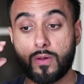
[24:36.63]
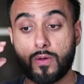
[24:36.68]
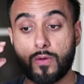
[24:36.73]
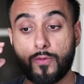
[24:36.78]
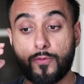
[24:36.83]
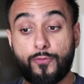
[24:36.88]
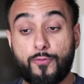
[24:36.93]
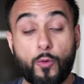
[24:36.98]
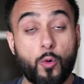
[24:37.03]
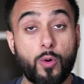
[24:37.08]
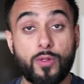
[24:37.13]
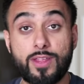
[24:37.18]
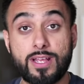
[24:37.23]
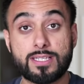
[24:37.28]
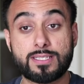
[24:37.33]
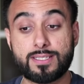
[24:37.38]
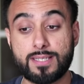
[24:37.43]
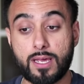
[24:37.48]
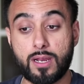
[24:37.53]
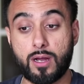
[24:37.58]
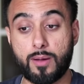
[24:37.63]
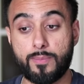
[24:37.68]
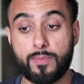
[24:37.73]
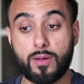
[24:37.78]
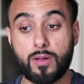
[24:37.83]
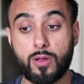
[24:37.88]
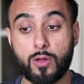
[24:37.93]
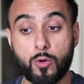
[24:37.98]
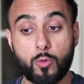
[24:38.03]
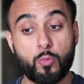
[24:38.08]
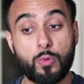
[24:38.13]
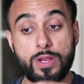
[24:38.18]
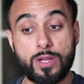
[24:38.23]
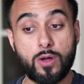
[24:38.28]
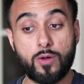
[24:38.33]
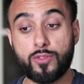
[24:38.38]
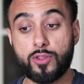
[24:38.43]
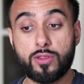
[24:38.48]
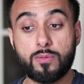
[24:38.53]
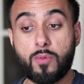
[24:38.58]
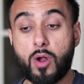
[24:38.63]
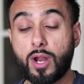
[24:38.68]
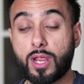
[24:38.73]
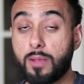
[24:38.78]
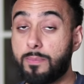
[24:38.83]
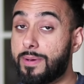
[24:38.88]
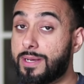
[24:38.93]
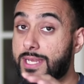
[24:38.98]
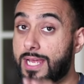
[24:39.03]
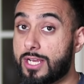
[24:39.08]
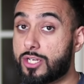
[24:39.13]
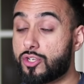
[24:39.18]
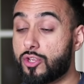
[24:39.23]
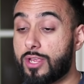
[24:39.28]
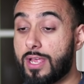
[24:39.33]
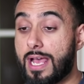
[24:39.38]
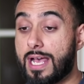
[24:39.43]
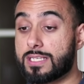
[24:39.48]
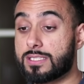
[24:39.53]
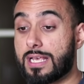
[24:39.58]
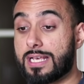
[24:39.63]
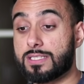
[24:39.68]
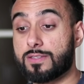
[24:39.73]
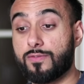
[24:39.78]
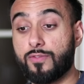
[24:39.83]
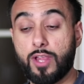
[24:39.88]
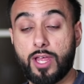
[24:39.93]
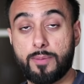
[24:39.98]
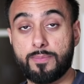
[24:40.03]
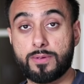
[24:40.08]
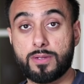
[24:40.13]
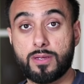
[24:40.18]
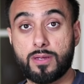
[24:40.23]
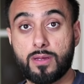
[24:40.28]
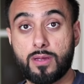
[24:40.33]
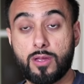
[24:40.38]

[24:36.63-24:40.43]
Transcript: for this setup. We know that the market potentially has flipped.